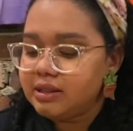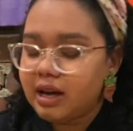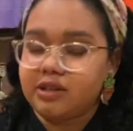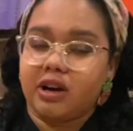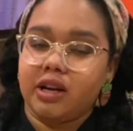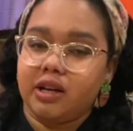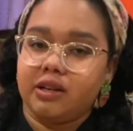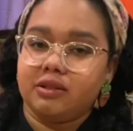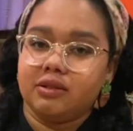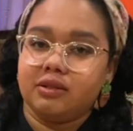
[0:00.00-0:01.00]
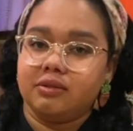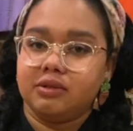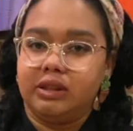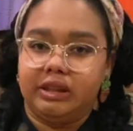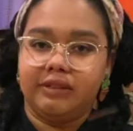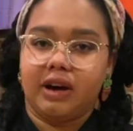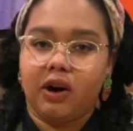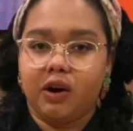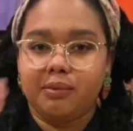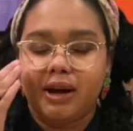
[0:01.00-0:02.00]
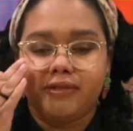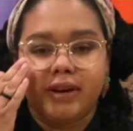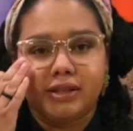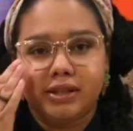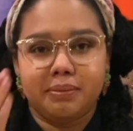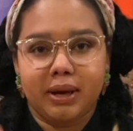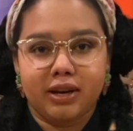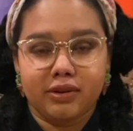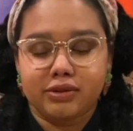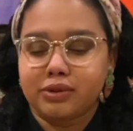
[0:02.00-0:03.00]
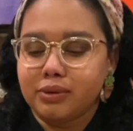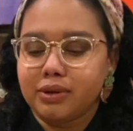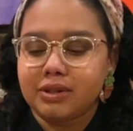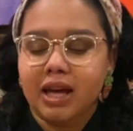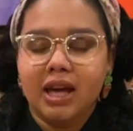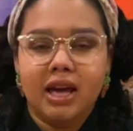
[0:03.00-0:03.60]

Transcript: I try to leave out all my fancy baker's tools